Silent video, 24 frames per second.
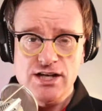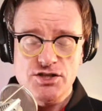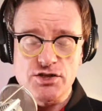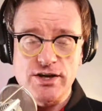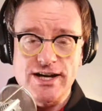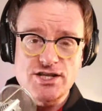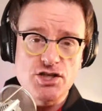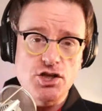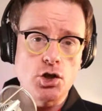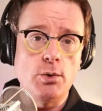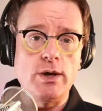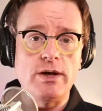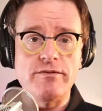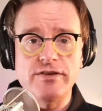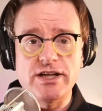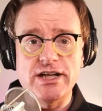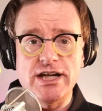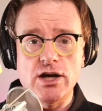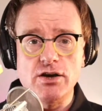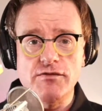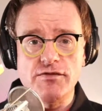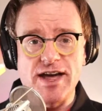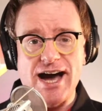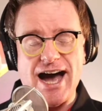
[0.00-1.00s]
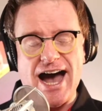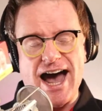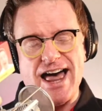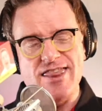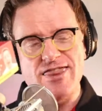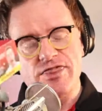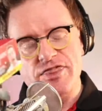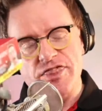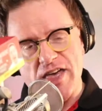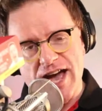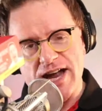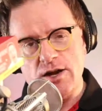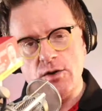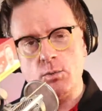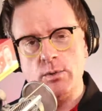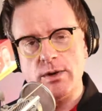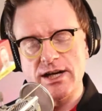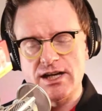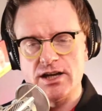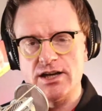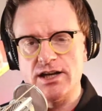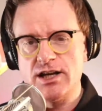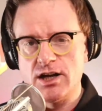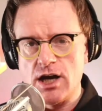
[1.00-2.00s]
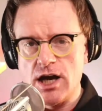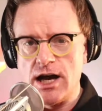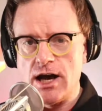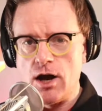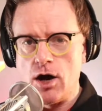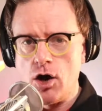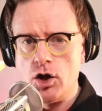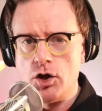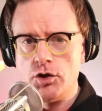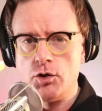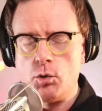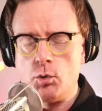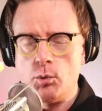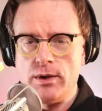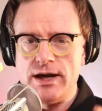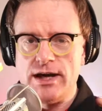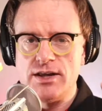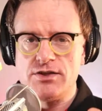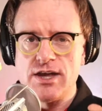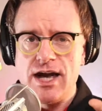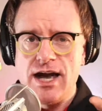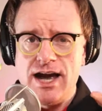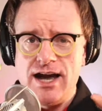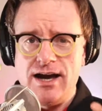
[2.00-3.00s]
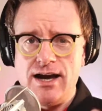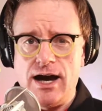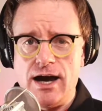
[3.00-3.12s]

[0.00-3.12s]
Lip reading: So here's a quick video of that, and then we're going to get on with,